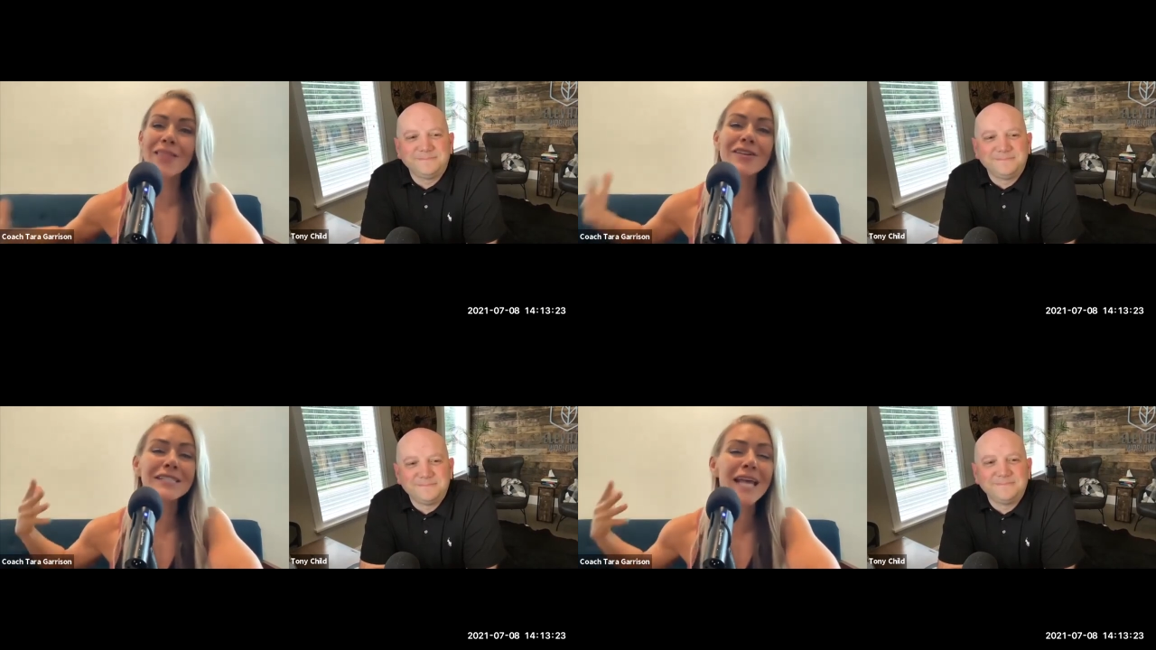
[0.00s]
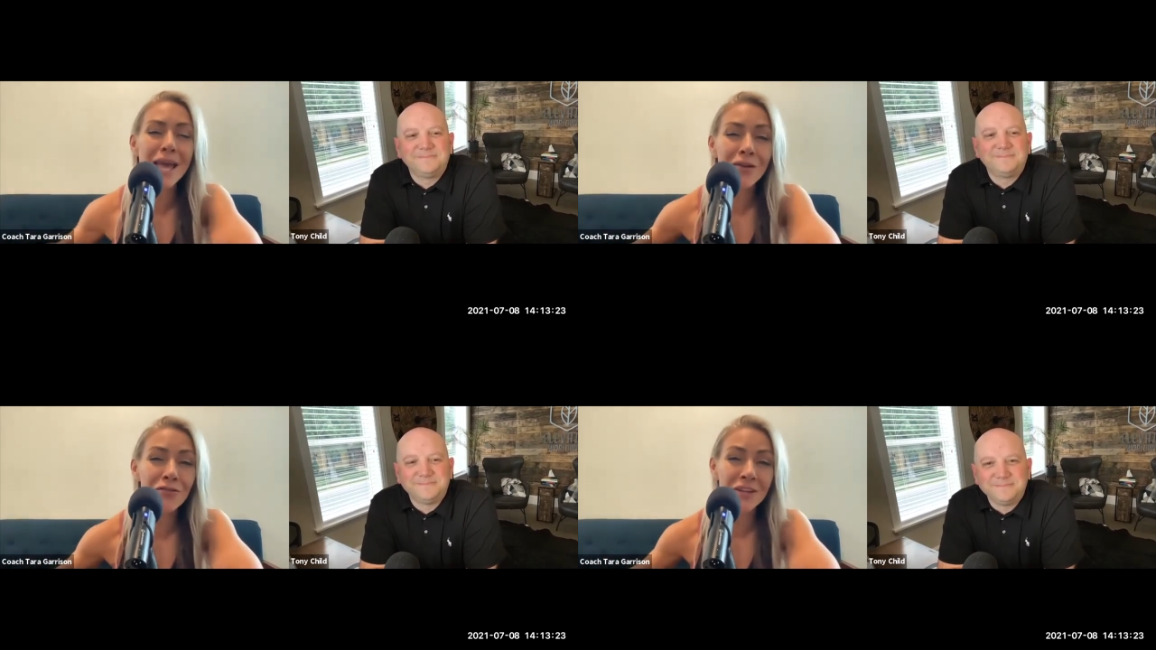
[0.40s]
Speaker 1: I lost
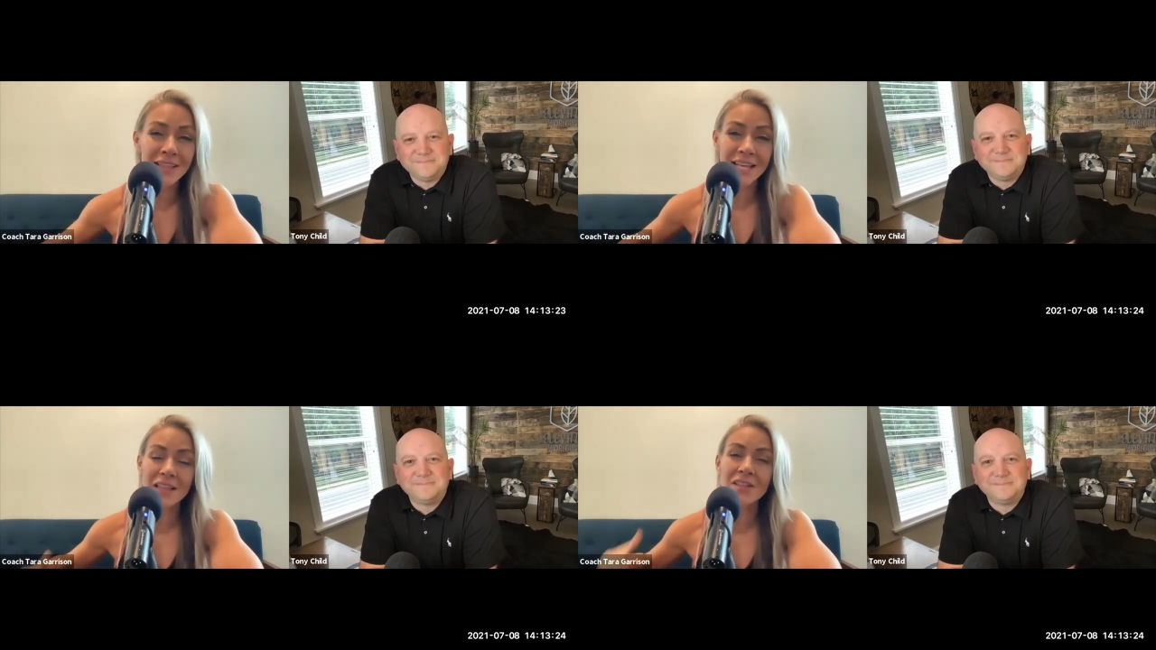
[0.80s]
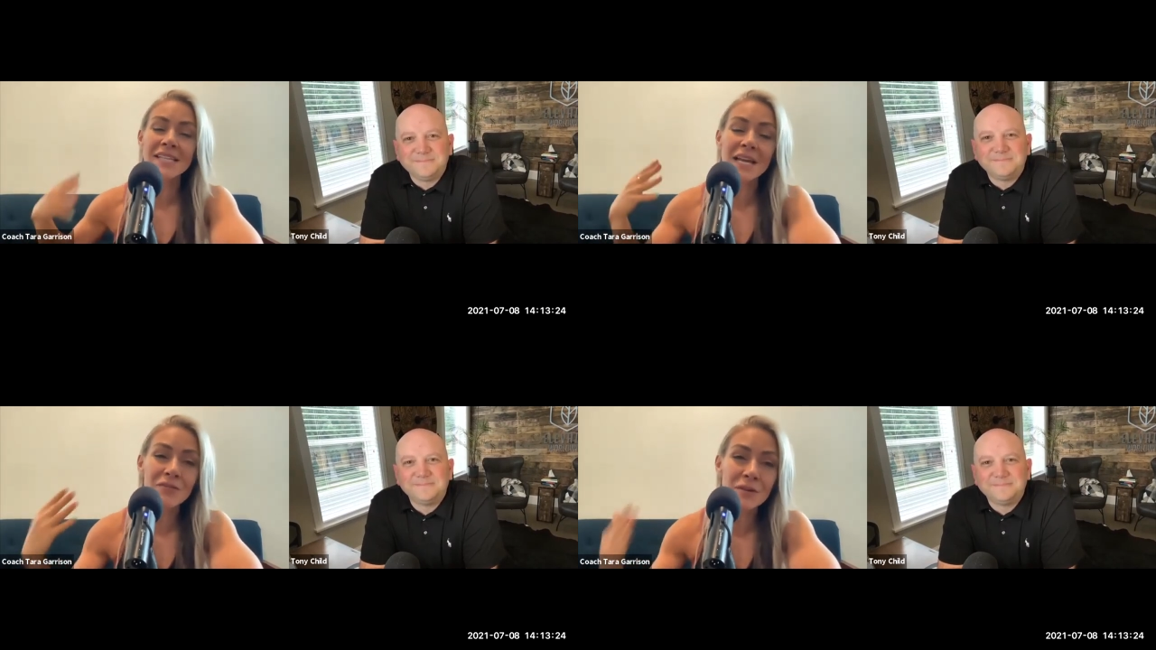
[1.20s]
everything. I
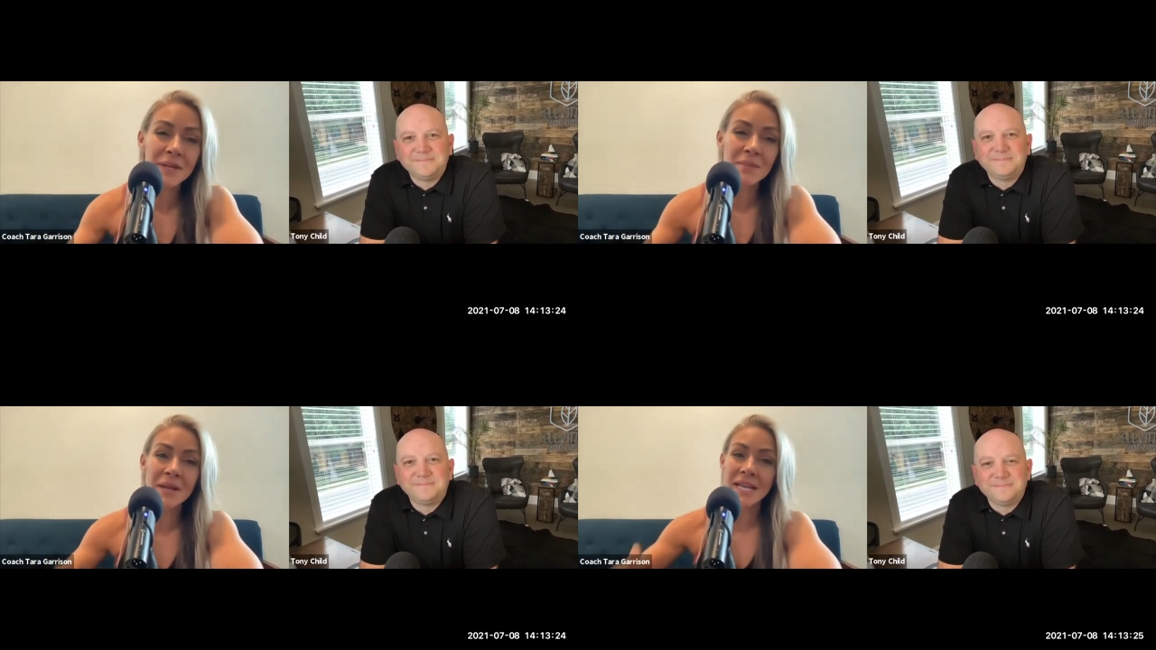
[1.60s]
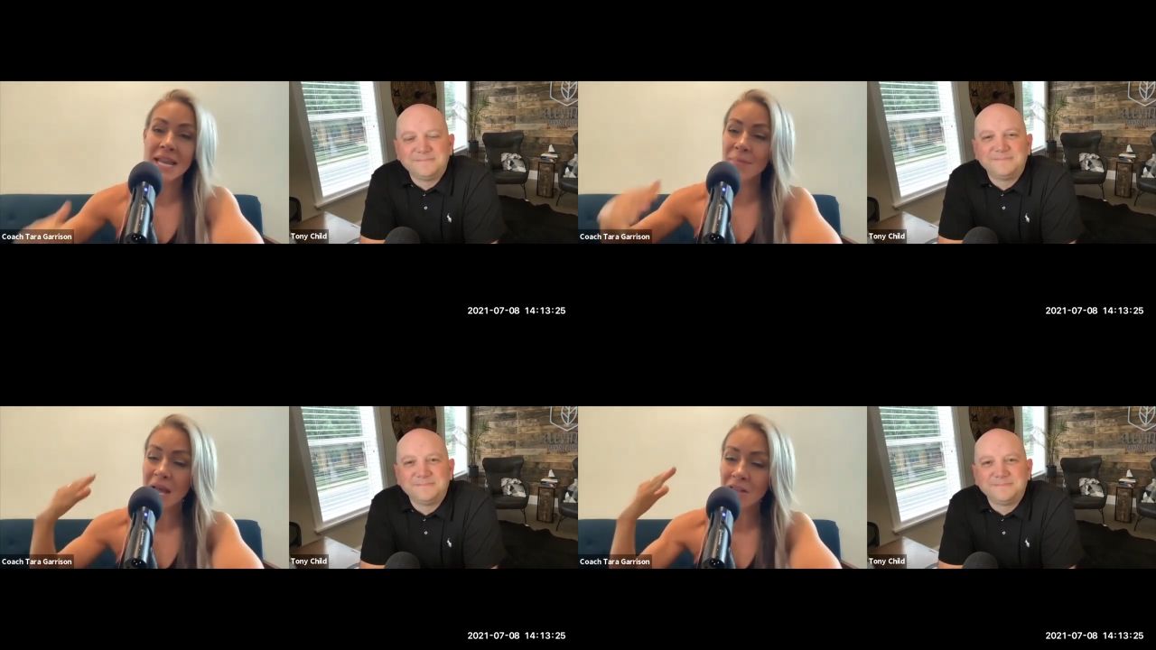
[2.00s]
lost every penny my
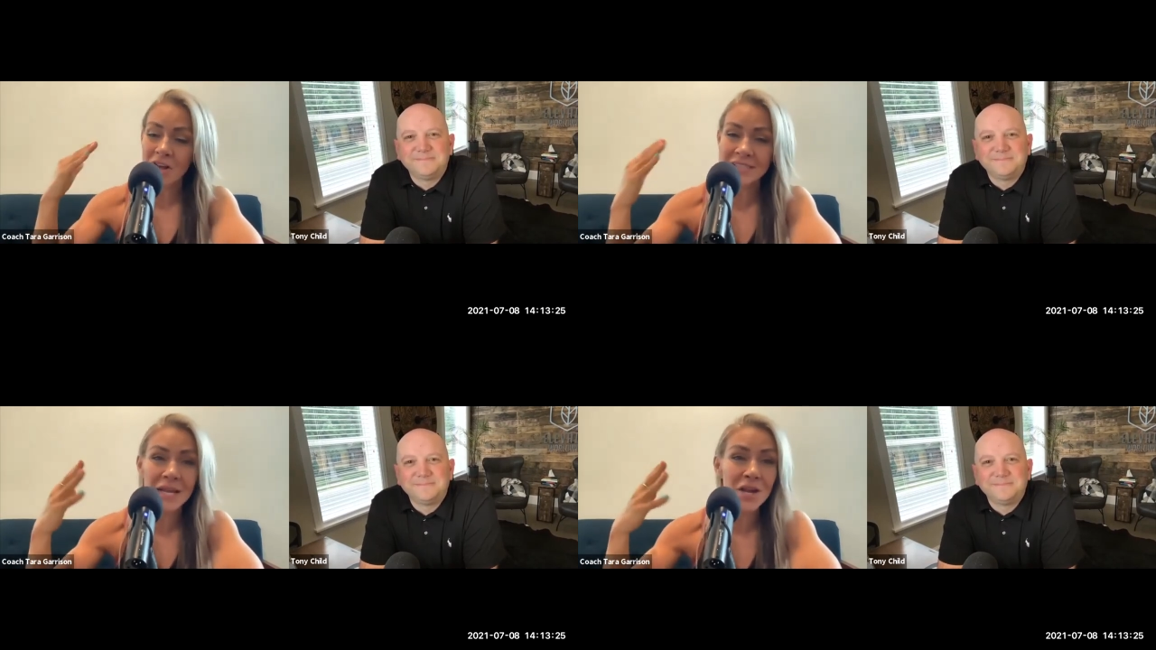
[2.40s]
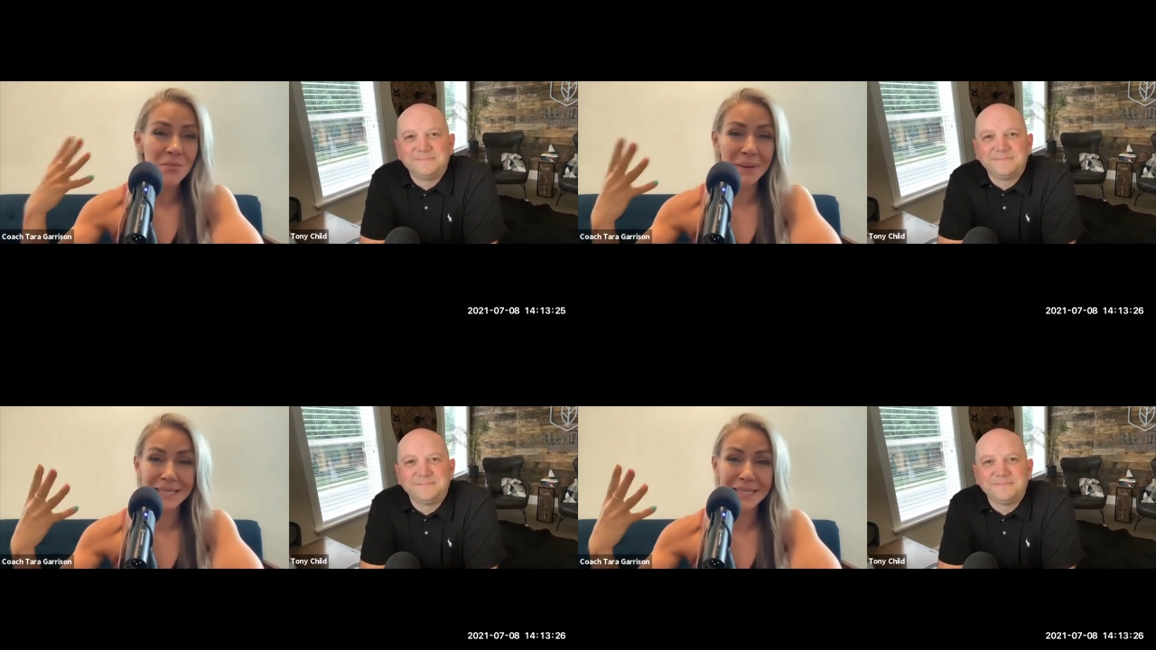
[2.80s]
name. I lost my